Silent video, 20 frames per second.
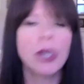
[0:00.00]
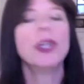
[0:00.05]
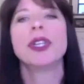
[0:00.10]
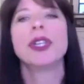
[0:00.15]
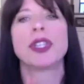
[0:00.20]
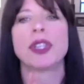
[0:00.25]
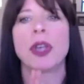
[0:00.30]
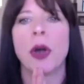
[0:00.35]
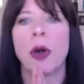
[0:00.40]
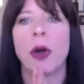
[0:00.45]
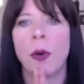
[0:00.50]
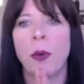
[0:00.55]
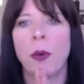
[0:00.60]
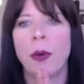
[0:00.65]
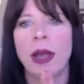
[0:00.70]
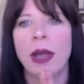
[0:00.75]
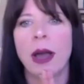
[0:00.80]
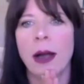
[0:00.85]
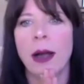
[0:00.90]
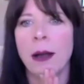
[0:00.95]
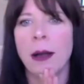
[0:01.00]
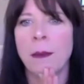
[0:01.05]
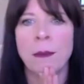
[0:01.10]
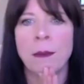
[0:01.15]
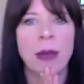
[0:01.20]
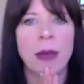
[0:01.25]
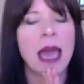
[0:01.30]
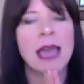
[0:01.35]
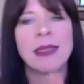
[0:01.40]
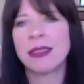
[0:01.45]
So,
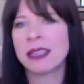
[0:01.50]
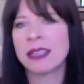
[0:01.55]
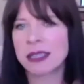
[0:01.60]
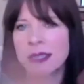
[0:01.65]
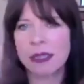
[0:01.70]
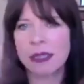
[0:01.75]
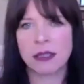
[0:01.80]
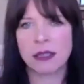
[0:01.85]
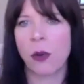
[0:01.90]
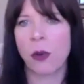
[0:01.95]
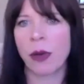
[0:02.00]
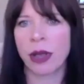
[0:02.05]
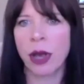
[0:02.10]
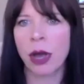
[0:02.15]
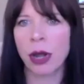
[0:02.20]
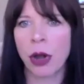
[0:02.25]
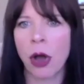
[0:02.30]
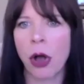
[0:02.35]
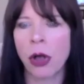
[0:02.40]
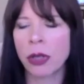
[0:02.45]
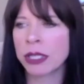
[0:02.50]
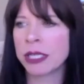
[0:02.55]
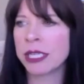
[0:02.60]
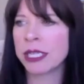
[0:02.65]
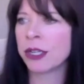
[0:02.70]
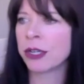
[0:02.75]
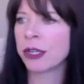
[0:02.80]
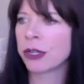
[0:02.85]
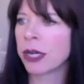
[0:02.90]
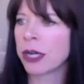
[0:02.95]
and this is going on all
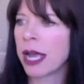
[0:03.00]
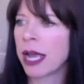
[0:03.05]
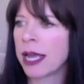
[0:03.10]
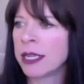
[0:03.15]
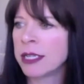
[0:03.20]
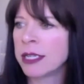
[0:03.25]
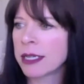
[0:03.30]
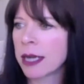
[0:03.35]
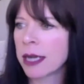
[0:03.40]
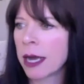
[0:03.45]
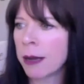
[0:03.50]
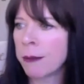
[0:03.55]
year, and